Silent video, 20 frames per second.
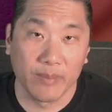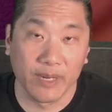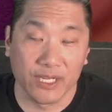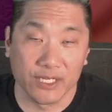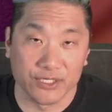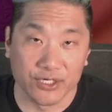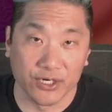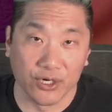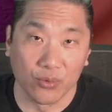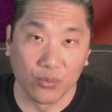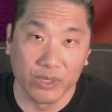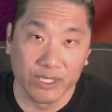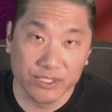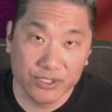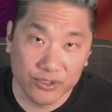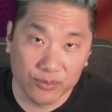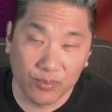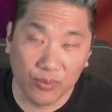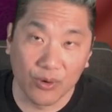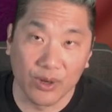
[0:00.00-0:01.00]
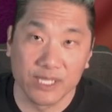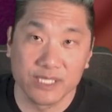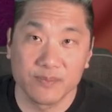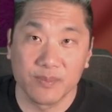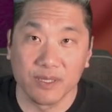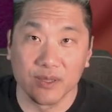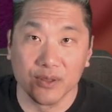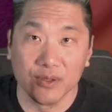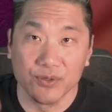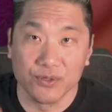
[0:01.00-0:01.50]
because you're gonna win 2 points
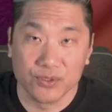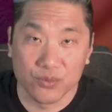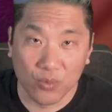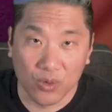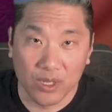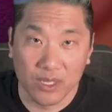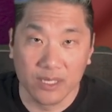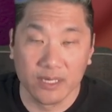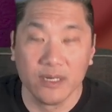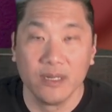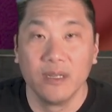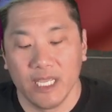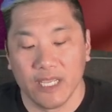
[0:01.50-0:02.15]
but lose 1.